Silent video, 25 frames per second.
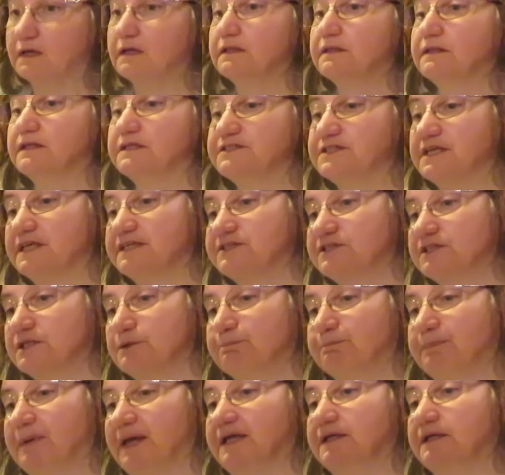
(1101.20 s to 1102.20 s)
This is to
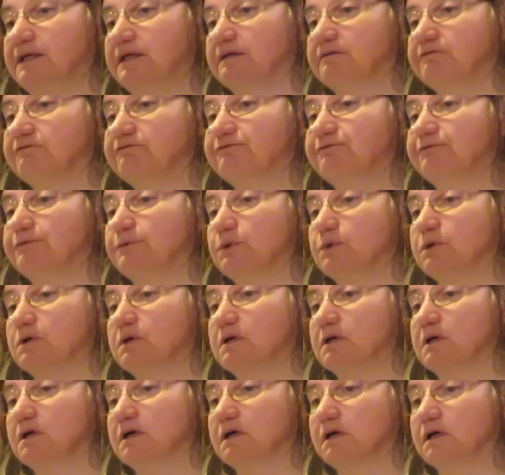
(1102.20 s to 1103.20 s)
bake it
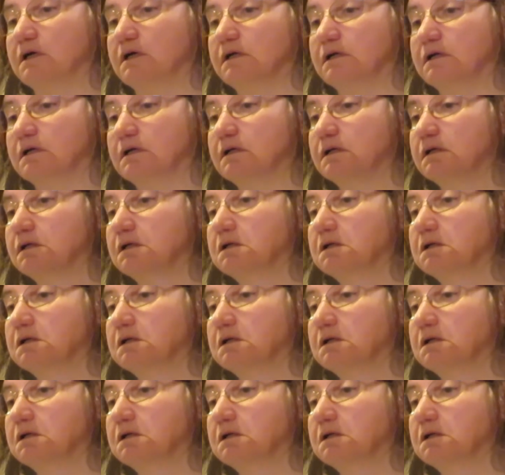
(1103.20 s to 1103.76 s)
for,